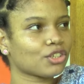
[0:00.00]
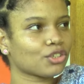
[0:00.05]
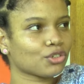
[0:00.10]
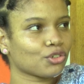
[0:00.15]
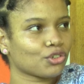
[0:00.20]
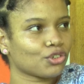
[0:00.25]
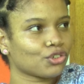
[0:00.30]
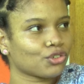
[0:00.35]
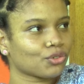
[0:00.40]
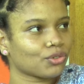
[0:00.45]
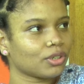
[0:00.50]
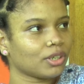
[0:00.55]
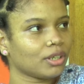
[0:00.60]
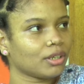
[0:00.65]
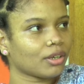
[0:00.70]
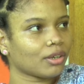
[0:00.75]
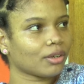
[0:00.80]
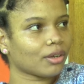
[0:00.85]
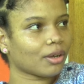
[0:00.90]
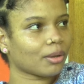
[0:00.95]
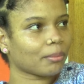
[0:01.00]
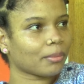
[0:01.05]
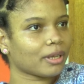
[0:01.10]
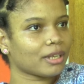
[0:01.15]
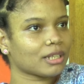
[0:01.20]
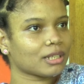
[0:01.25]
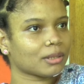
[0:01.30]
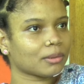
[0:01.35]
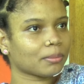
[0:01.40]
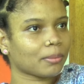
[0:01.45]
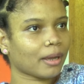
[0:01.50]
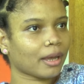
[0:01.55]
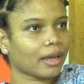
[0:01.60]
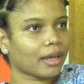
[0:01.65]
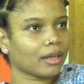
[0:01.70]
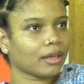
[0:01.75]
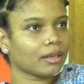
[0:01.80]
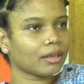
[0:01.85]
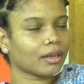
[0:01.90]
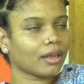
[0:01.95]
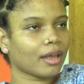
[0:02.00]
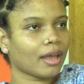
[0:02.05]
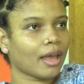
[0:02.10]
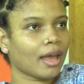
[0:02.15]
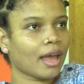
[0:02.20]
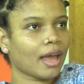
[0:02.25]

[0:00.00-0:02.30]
surgery on my spine,